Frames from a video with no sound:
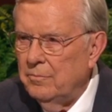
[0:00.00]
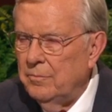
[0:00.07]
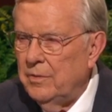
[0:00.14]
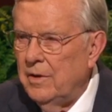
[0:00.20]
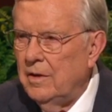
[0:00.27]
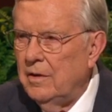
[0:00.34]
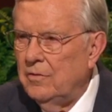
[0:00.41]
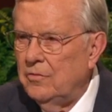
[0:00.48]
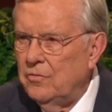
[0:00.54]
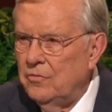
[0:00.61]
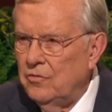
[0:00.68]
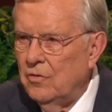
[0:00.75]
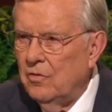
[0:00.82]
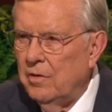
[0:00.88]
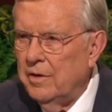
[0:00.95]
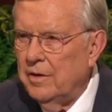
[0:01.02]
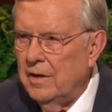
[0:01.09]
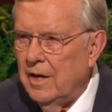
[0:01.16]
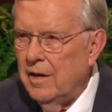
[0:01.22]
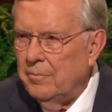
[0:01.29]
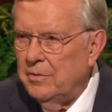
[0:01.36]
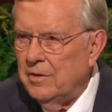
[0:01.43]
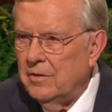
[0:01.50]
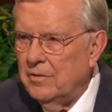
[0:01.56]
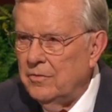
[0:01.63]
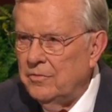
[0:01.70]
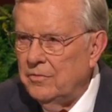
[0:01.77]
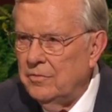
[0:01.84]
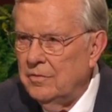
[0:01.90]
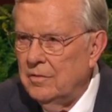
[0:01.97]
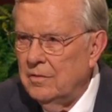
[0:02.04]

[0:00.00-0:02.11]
peace, joy, and happiness.